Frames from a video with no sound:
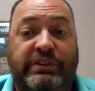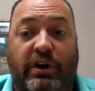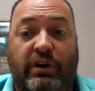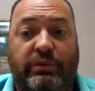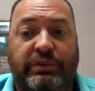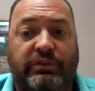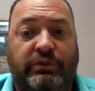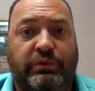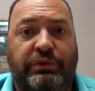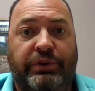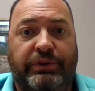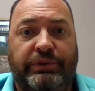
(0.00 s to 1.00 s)
We talk with the
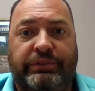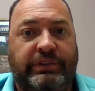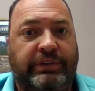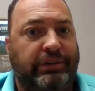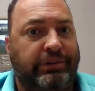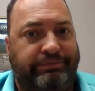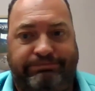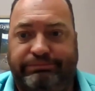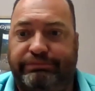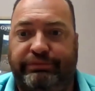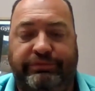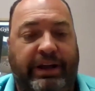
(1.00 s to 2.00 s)
school nurses,
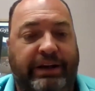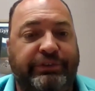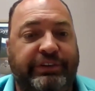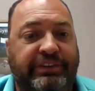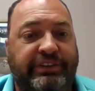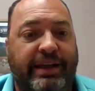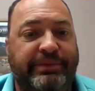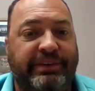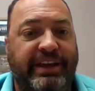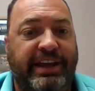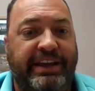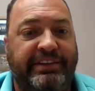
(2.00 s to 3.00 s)
five or six times
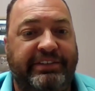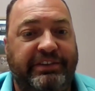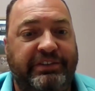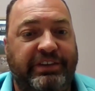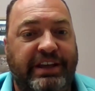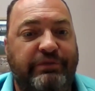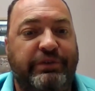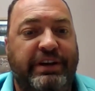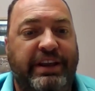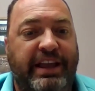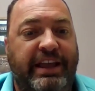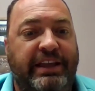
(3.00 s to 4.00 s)
a day, essentially every
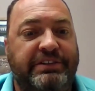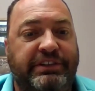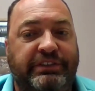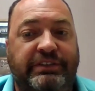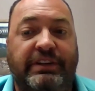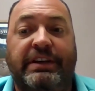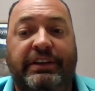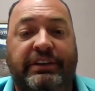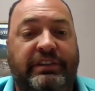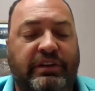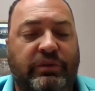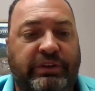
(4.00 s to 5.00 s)
day, just
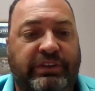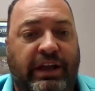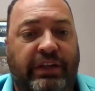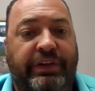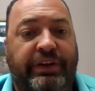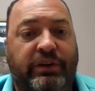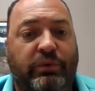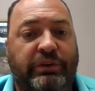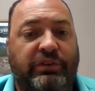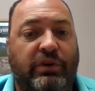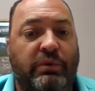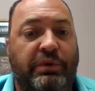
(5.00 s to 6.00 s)
seeing what's out there,
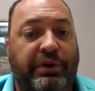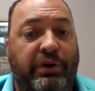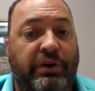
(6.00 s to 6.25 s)
what's going